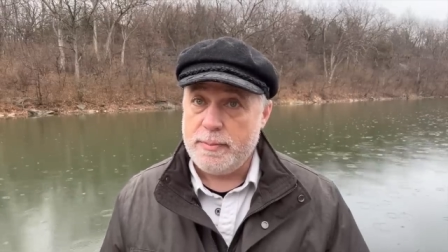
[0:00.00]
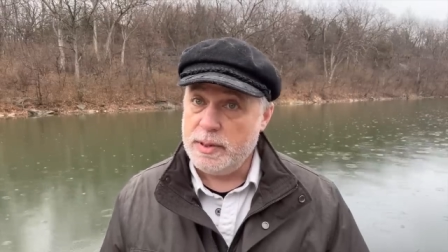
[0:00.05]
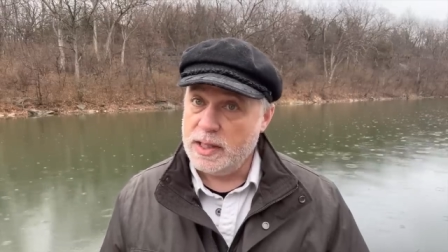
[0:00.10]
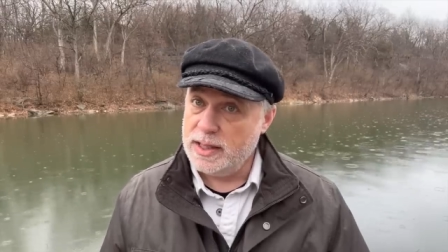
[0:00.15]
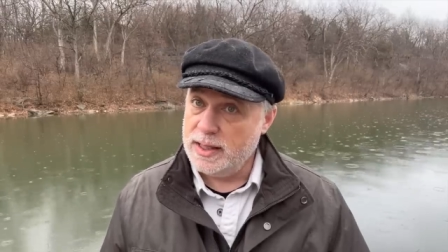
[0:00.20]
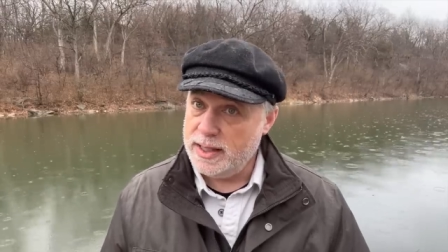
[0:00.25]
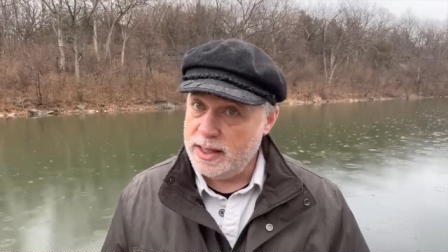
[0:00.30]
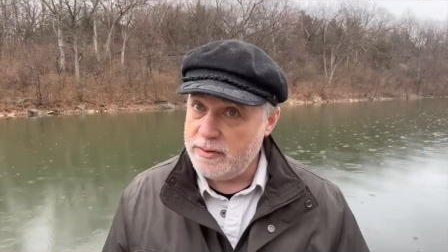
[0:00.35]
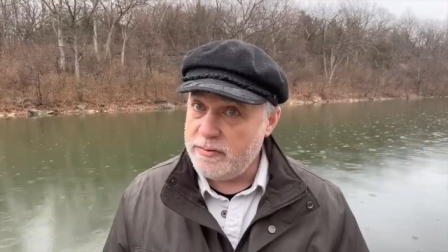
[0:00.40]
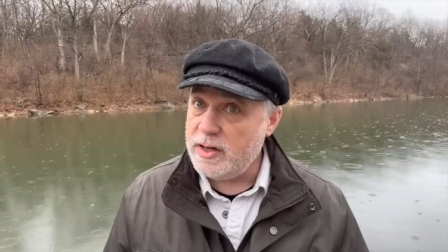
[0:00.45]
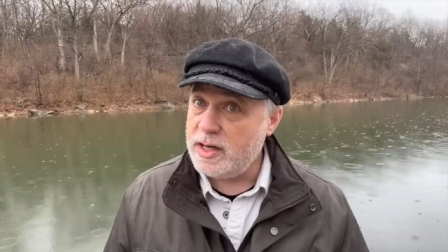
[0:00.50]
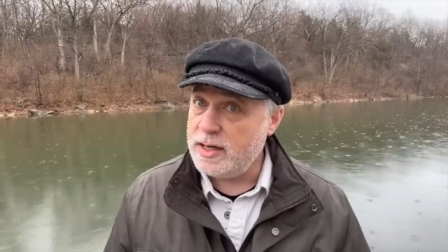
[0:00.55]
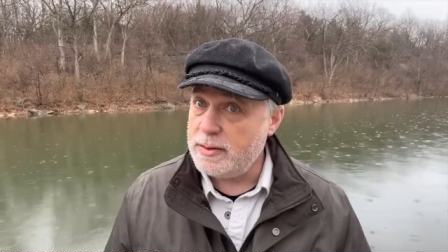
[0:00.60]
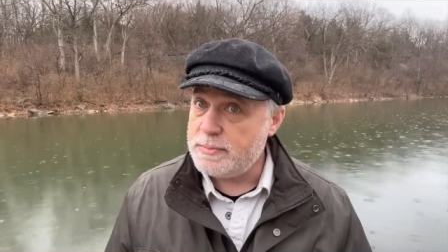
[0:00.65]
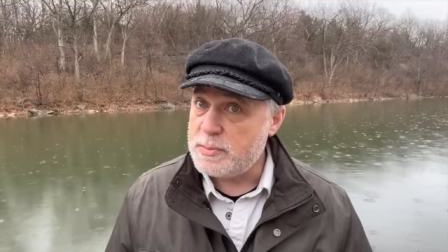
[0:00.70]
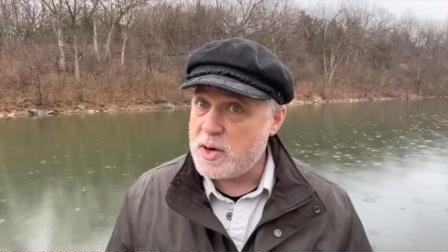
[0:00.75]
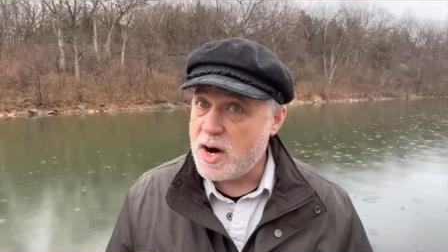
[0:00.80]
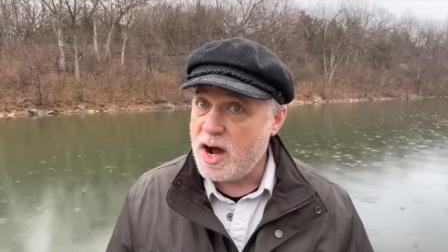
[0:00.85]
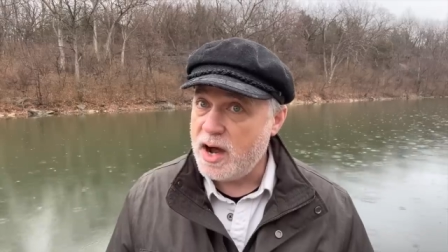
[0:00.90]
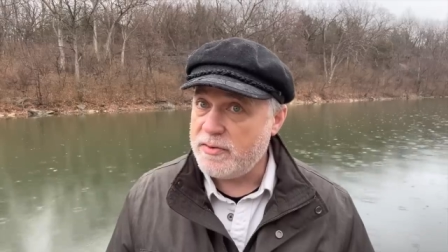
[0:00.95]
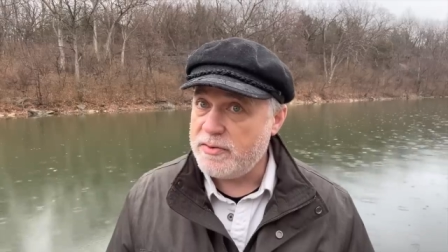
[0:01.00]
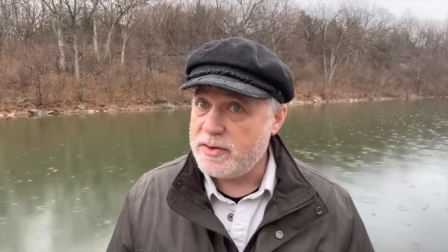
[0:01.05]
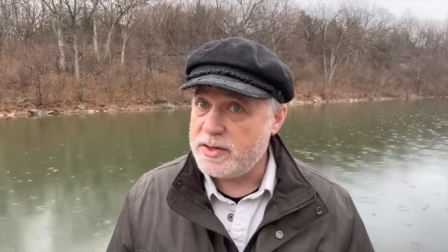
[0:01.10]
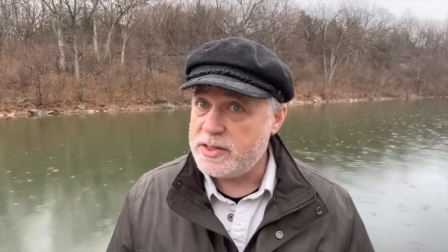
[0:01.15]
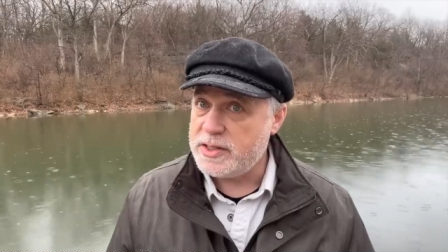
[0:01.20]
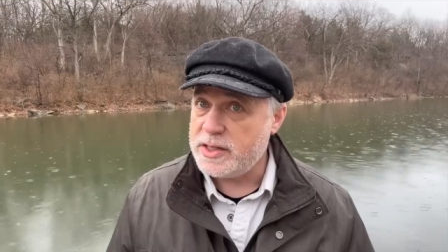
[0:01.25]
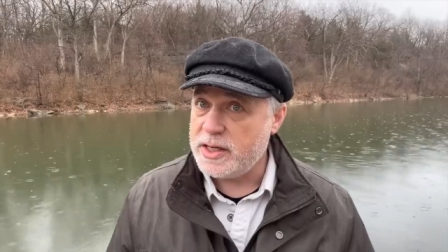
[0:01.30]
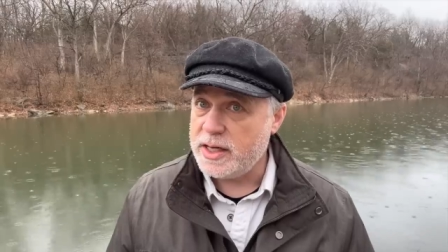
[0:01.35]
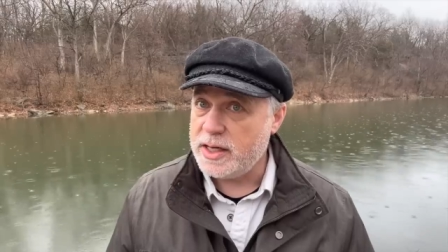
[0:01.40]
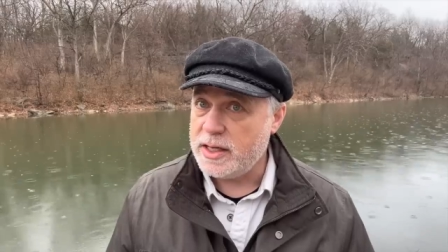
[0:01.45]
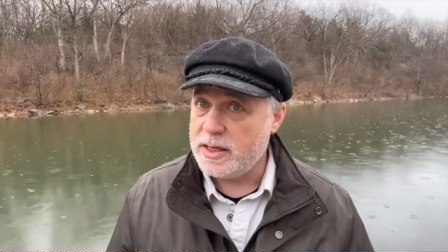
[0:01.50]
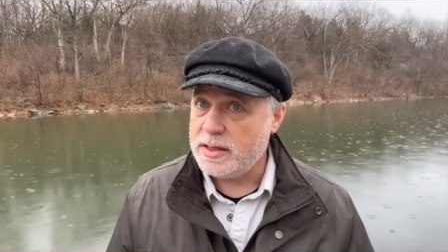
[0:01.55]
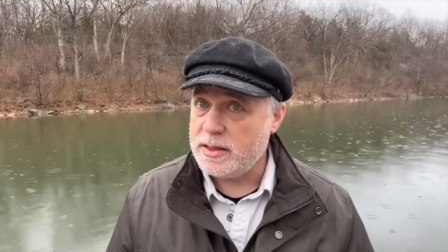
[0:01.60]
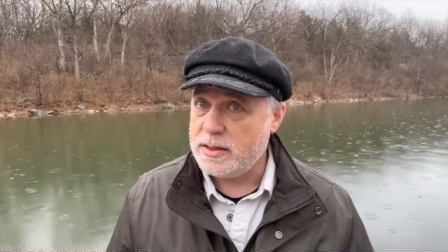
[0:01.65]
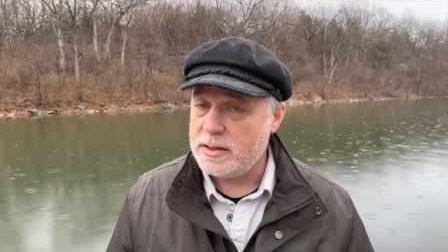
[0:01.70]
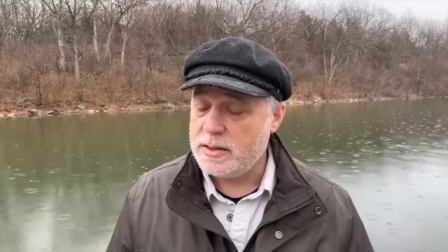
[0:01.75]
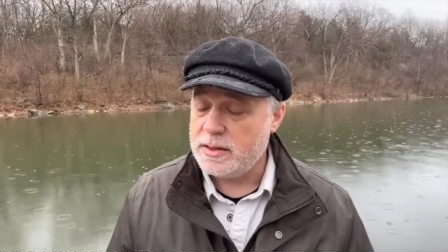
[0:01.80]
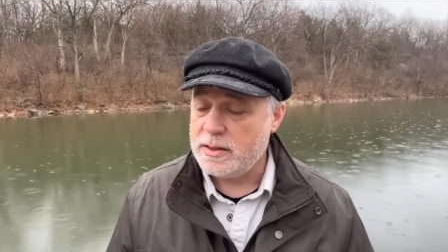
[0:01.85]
believing in prophecy,